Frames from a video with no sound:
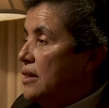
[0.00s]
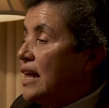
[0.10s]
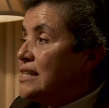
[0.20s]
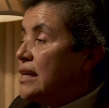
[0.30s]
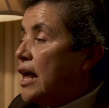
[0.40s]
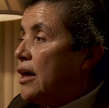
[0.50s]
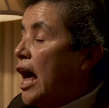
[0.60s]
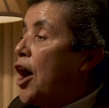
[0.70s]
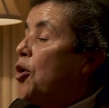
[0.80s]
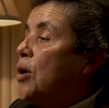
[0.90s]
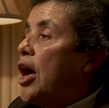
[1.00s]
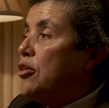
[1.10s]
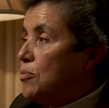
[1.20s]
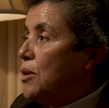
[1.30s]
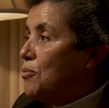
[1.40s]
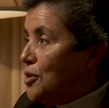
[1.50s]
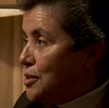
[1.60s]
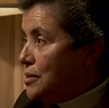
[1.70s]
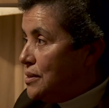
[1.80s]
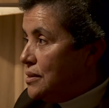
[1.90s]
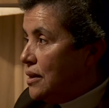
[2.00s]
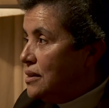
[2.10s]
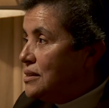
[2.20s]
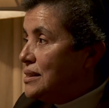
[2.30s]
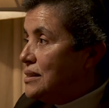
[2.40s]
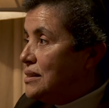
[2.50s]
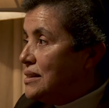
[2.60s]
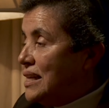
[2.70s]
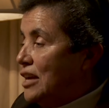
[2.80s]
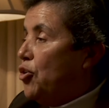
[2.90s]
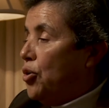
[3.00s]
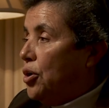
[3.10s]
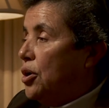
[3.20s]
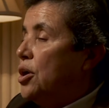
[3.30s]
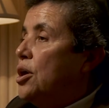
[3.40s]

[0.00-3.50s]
That's how other people see her.